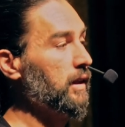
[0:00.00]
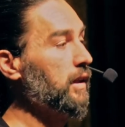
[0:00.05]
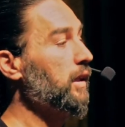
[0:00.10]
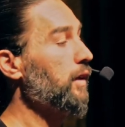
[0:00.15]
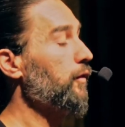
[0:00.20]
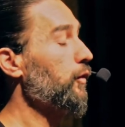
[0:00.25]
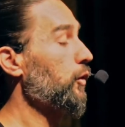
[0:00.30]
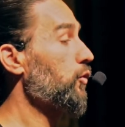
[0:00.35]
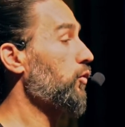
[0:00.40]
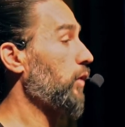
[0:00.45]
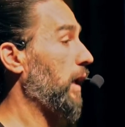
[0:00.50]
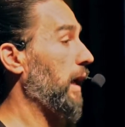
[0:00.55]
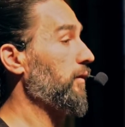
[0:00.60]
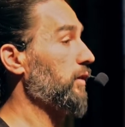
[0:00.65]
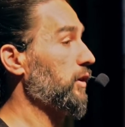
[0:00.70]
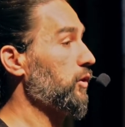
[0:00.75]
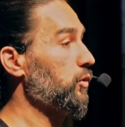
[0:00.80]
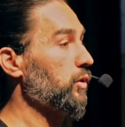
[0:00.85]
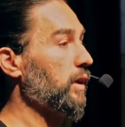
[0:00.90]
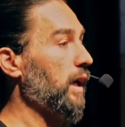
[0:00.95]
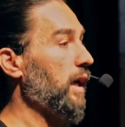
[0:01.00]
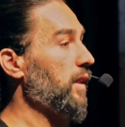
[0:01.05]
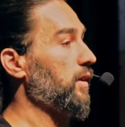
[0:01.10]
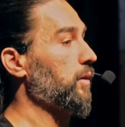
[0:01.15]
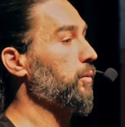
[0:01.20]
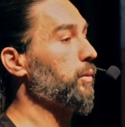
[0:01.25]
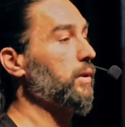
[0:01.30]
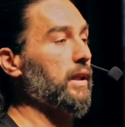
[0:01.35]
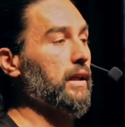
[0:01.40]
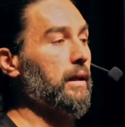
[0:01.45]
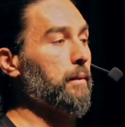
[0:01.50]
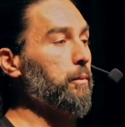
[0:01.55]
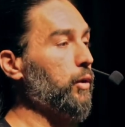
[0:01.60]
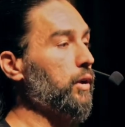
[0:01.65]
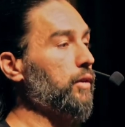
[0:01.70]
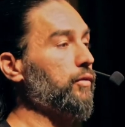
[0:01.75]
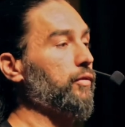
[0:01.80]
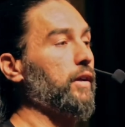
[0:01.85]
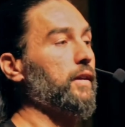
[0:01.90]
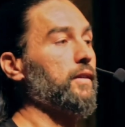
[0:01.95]
If you're traveling together with like a
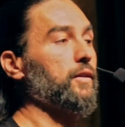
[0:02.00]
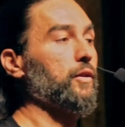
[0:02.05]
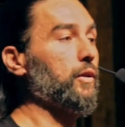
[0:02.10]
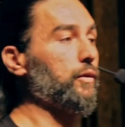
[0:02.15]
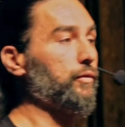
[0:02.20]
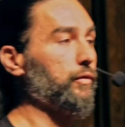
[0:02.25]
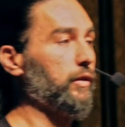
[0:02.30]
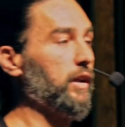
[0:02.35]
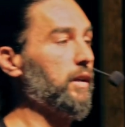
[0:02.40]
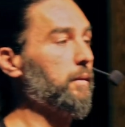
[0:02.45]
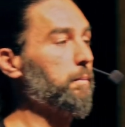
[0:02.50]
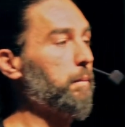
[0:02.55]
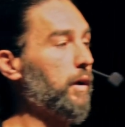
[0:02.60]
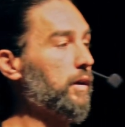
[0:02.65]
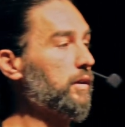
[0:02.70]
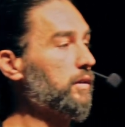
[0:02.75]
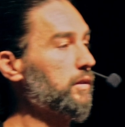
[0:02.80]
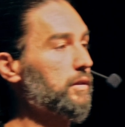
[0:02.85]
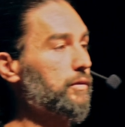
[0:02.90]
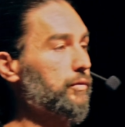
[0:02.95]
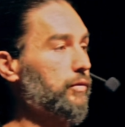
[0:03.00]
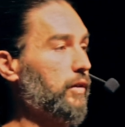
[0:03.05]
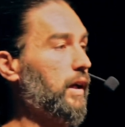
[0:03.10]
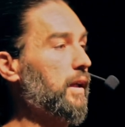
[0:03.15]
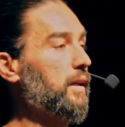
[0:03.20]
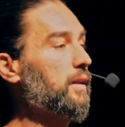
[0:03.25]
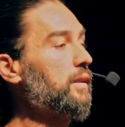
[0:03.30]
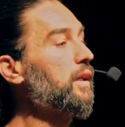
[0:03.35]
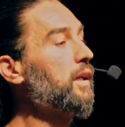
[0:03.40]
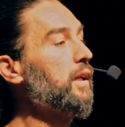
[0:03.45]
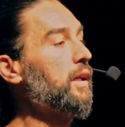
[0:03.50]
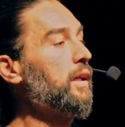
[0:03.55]
boyfriend, girlfriend, partner, friend,